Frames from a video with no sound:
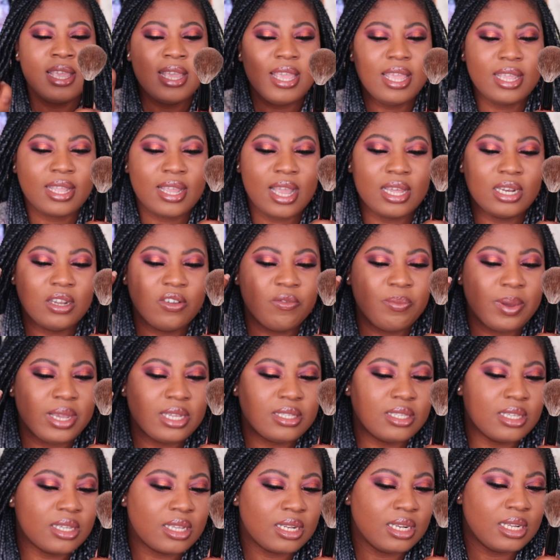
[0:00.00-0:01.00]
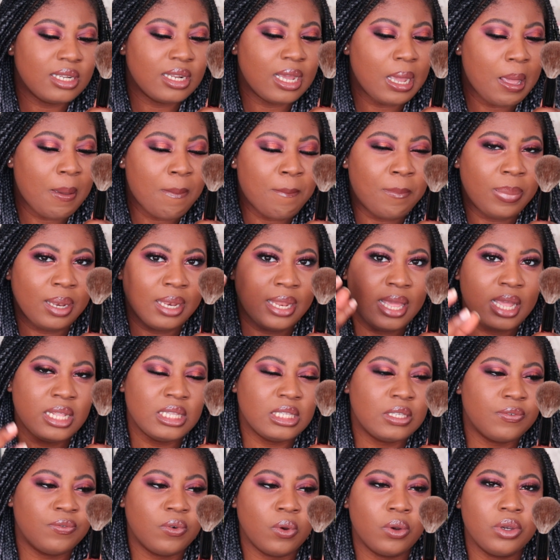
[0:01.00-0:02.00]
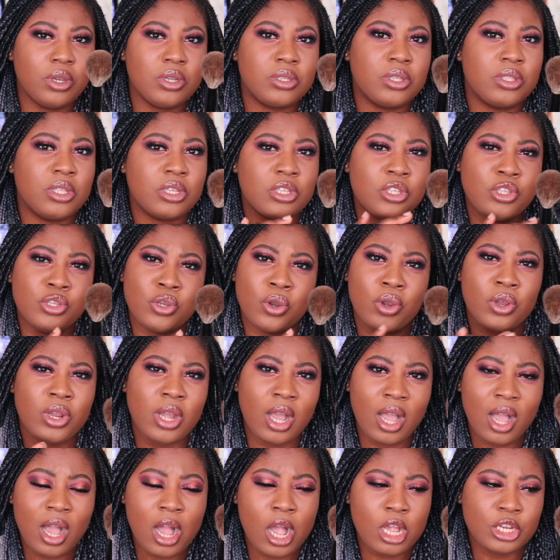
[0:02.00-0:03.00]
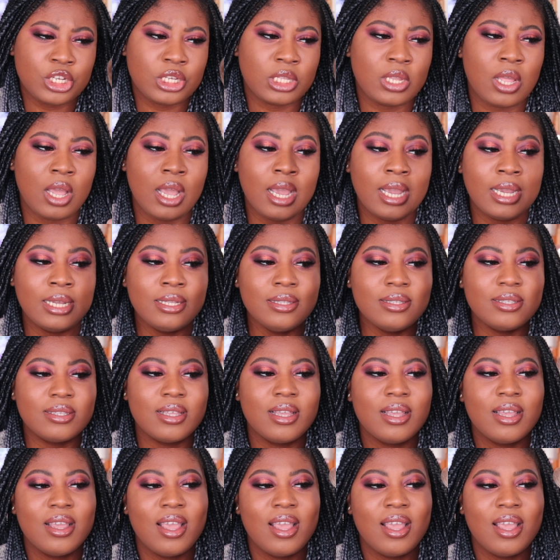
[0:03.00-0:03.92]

It kind of basically like blends for you, so there's no harsh lines.